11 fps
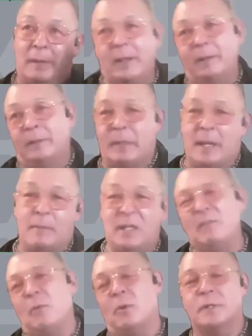I'm not a baby
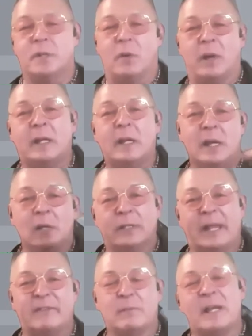anymore. So I
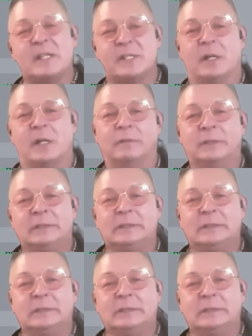looked after myself.